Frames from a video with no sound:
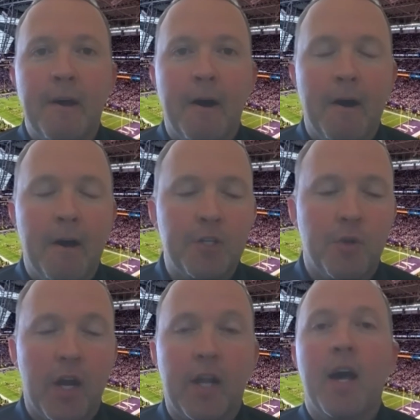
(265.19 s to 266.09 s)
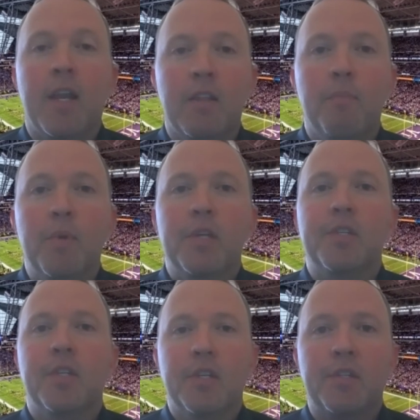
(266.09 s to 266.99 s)
So I got in the
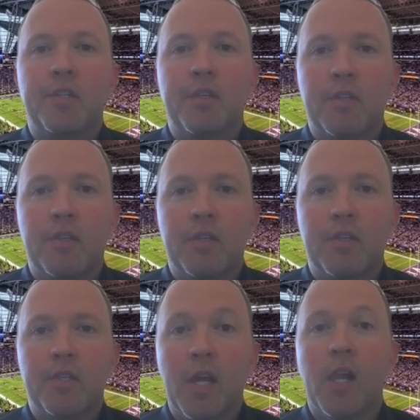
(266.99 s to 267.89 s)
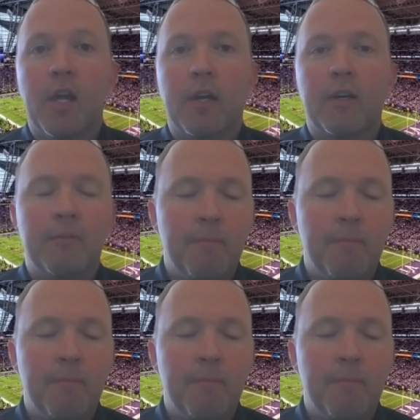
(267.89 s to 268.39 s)
business selling.